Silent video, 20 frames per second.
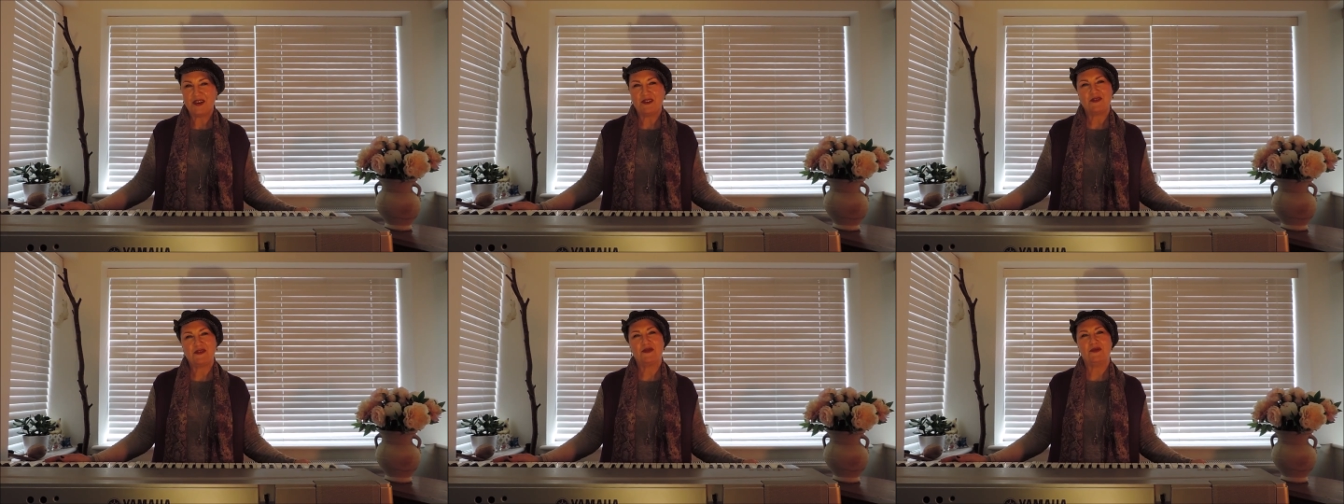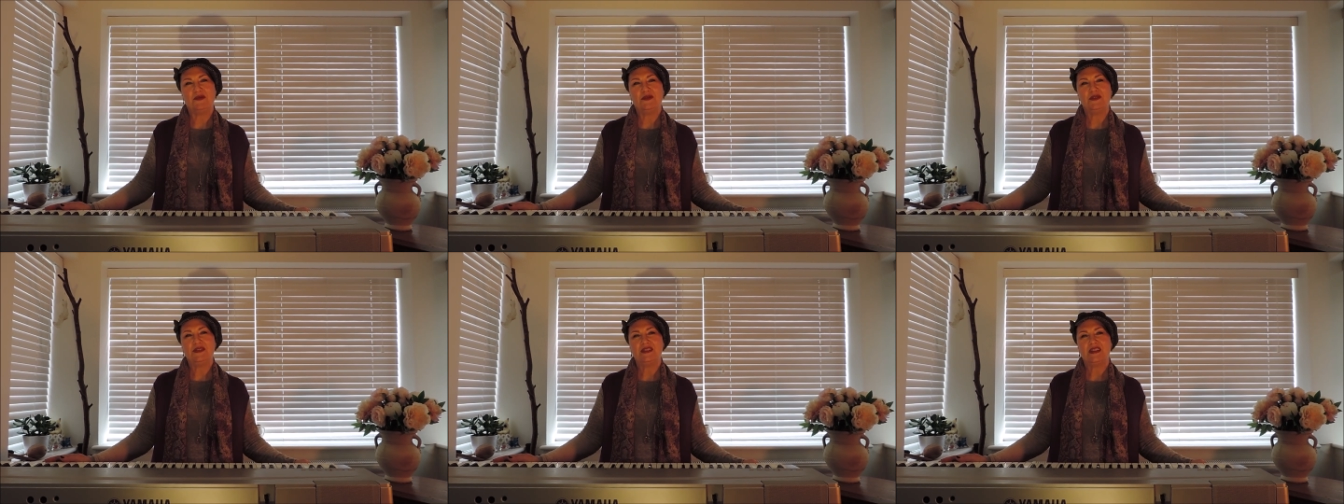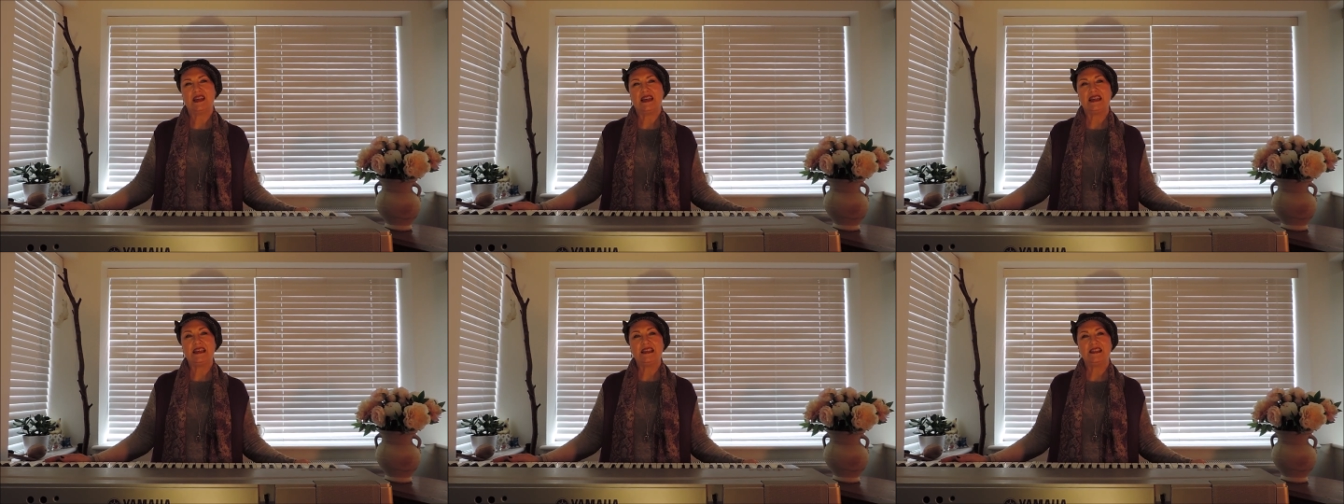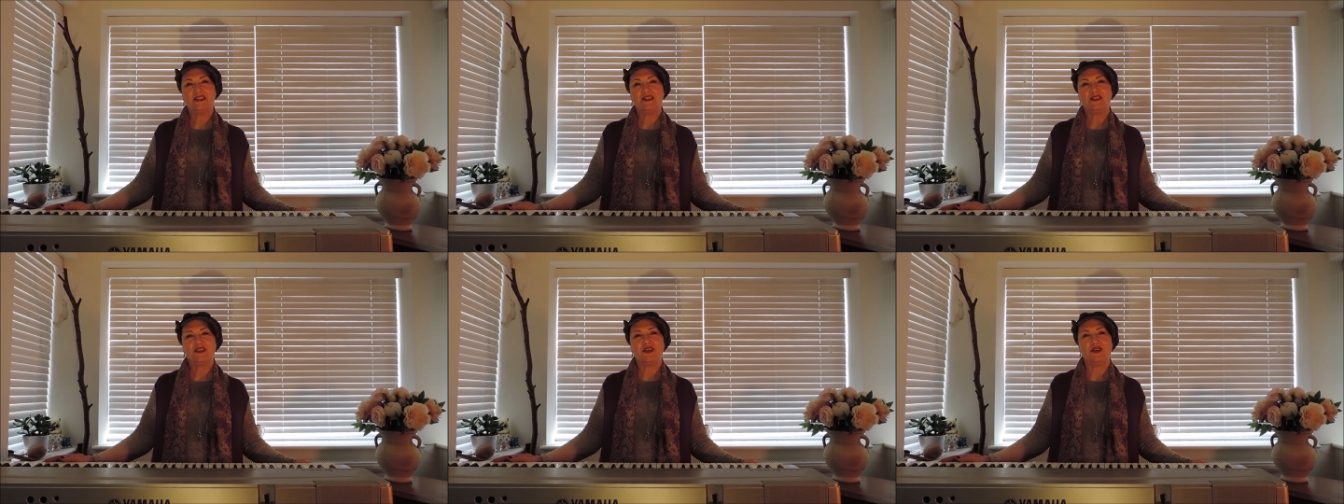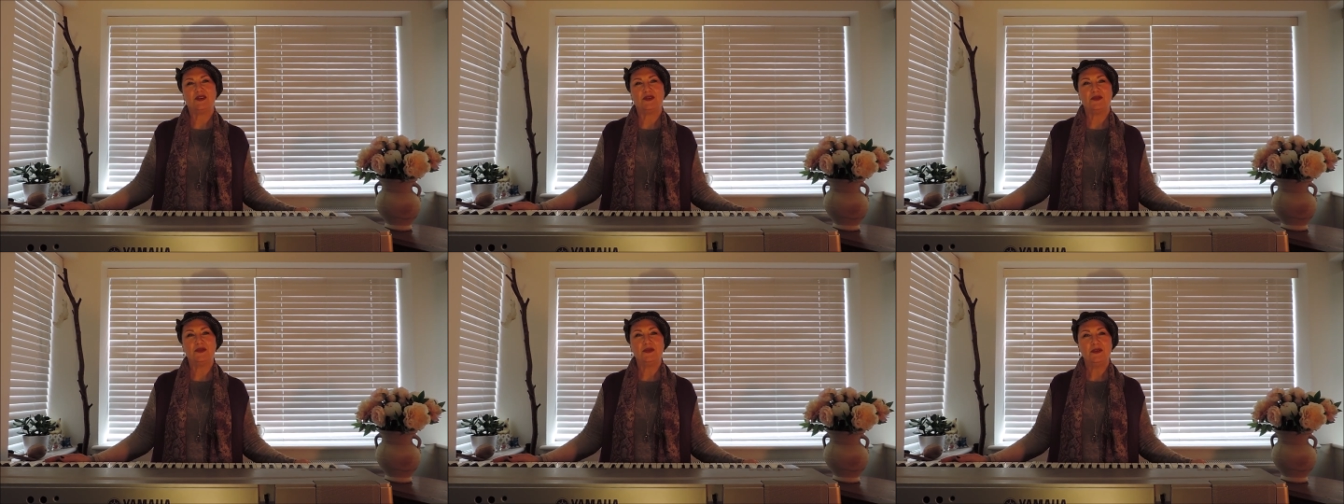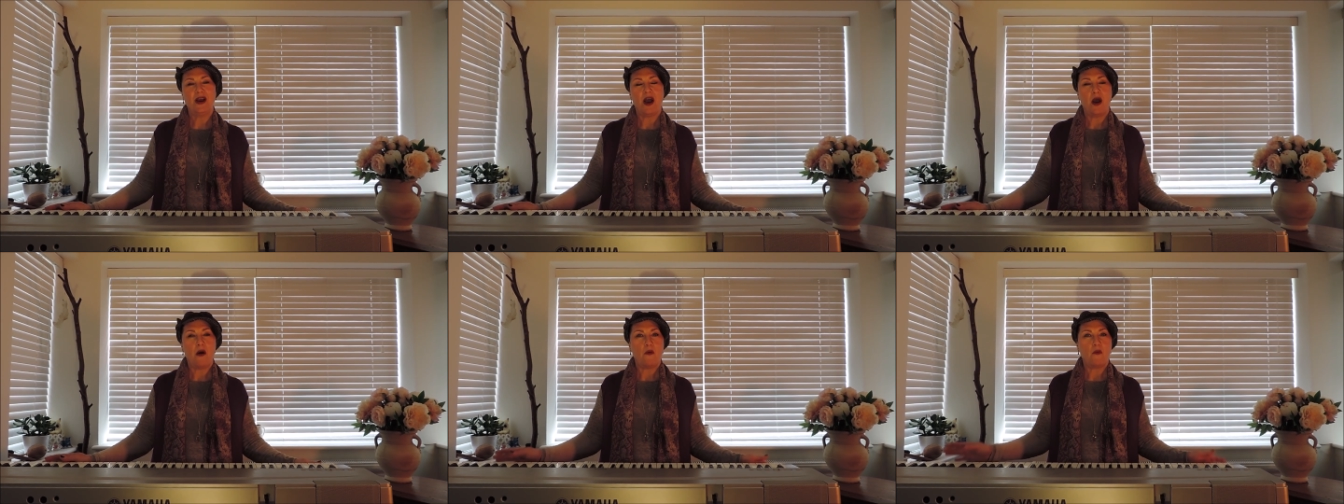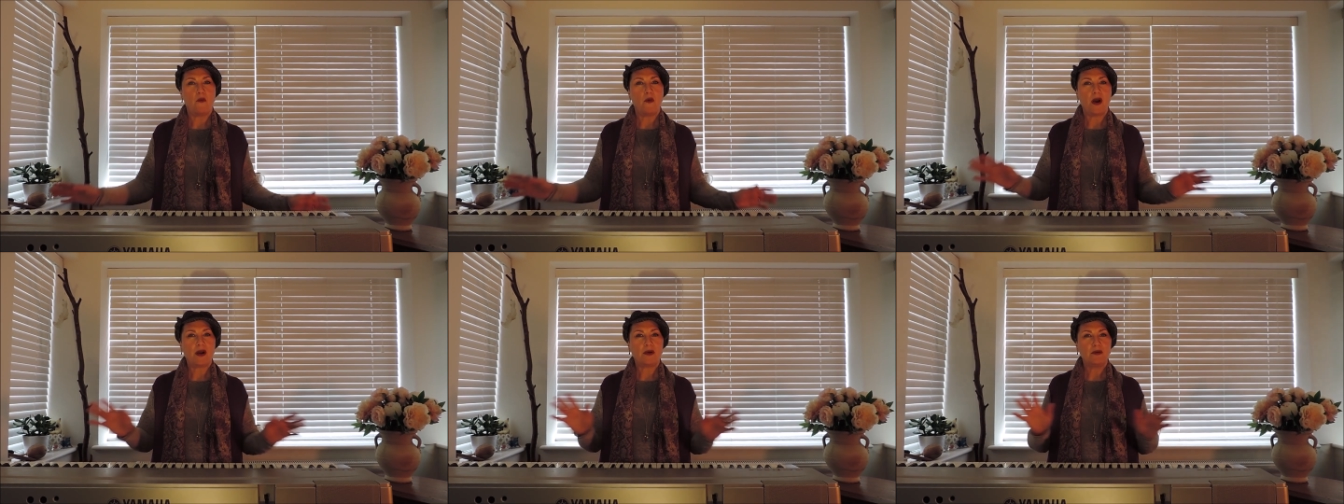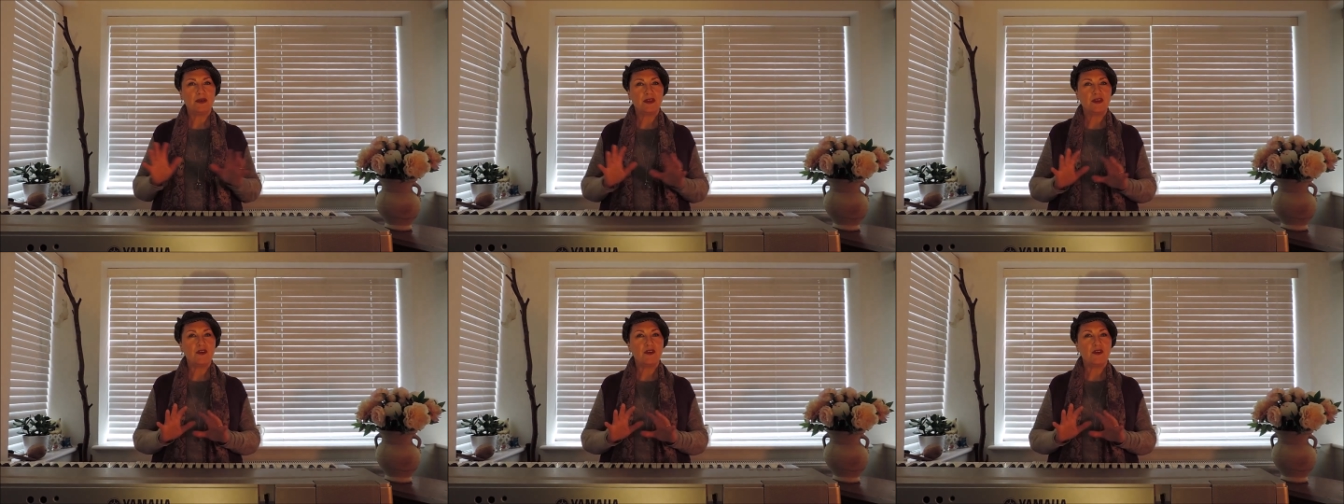of course, is to work